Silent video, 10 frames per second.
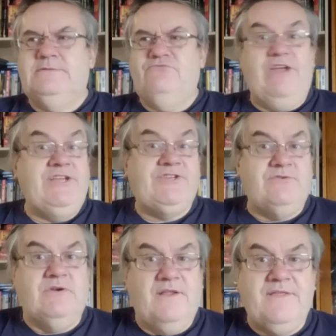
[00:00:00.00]
range
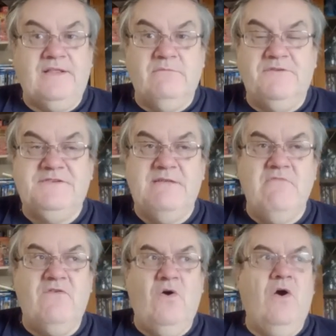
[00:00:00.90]
to her, I think, than we've seen
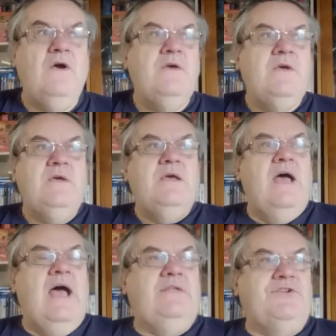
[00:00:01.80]
before.
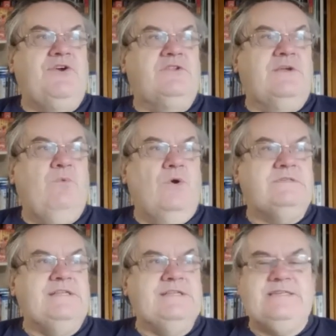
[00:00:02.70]
And the Doctor
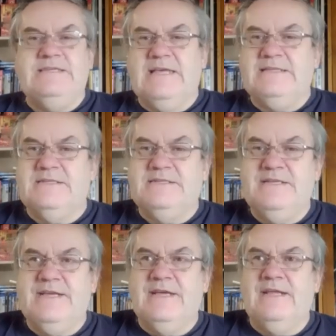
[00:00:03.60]
walks in and sees Ace and
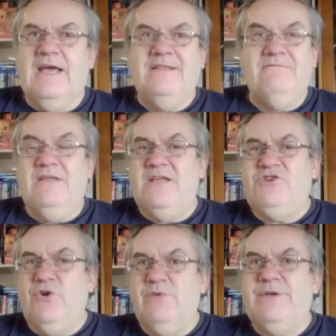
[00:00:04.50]
Tegan. And in
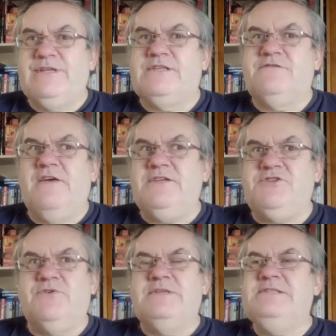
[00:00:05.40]
Jodie Whittaker's
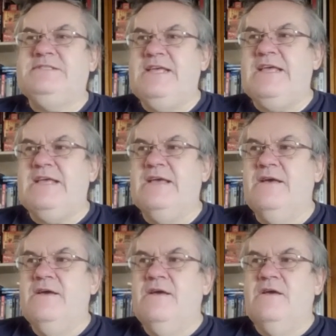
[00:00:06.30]
face, you can see
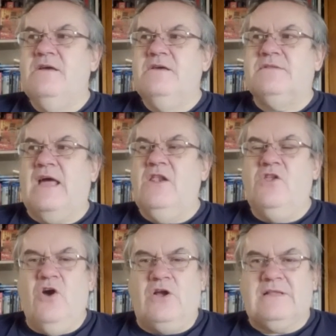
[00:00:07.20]
that
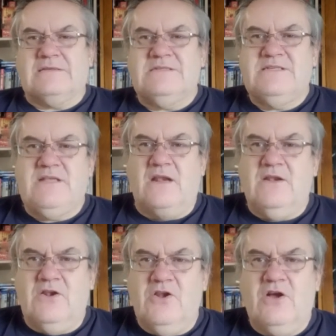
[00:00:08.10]
look, that
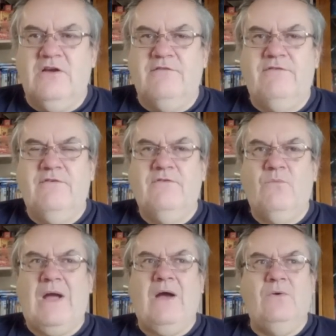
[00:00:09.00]
stunned look of,
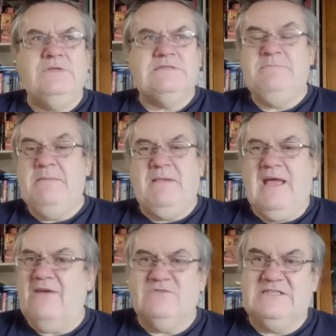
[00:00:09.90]
wow, these are people
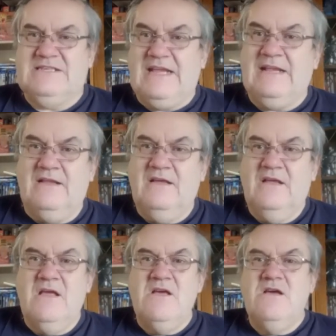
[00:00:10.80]
I haven't seen
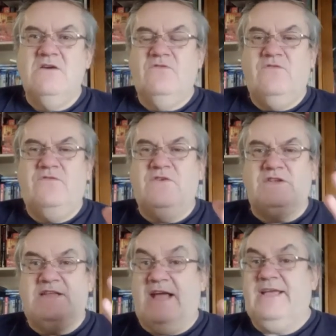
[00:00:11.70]
for
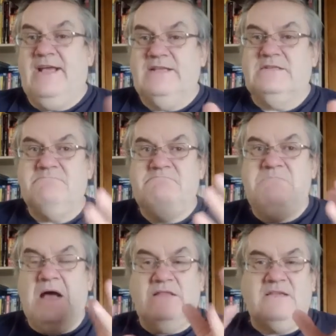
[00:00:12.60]
decades.
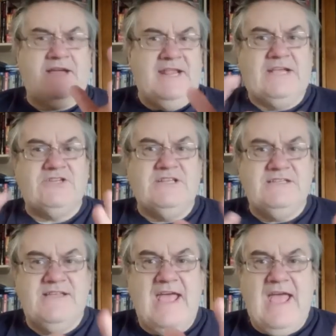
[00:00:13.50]
But the connection
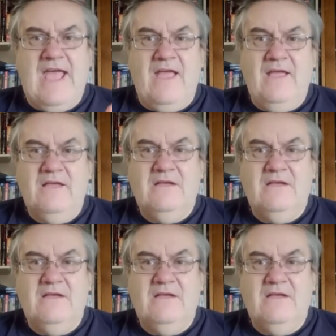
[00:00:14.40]
is there